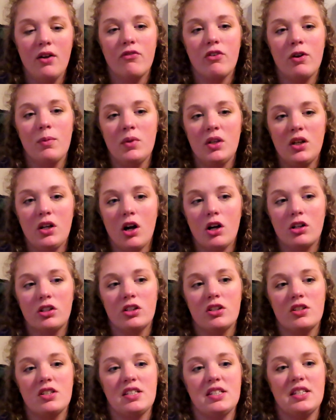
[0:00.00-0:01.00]
from the
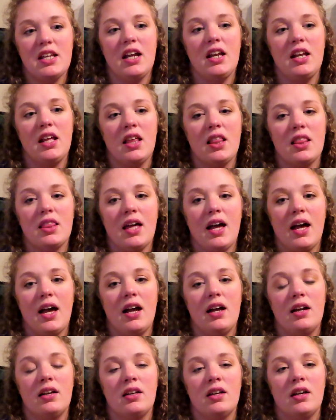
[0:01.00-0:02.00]
doctor stating
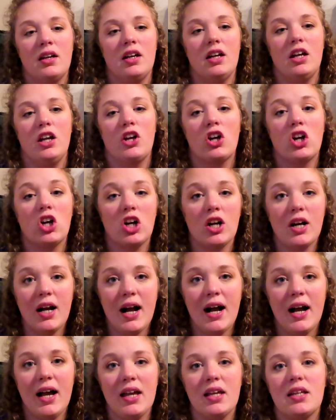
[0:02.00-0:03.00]
that in her
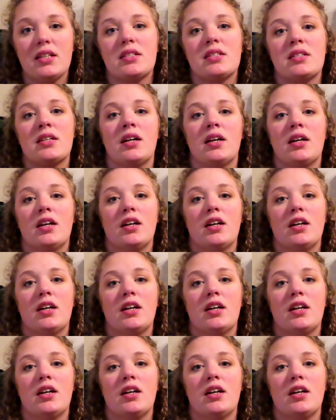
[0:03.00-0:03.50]
eyes,